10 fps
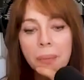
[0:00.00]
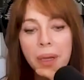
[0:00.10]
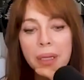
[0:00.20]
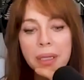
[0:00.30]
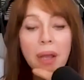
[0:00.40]

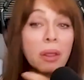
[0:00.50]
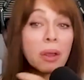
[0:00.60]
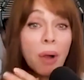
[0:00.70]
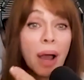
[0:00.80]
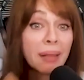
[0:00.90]
But
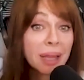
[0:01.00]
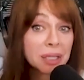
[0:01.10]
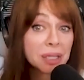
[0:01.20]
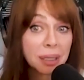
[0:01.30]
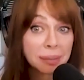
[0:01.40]
although I
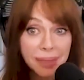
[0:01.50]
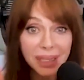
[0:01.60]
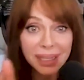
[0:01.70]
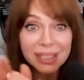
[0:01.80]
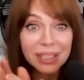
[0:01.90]
like Jenna
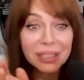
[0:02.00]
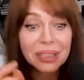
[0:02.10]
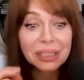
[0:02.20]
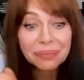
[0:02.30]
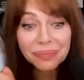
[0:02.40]
a lot.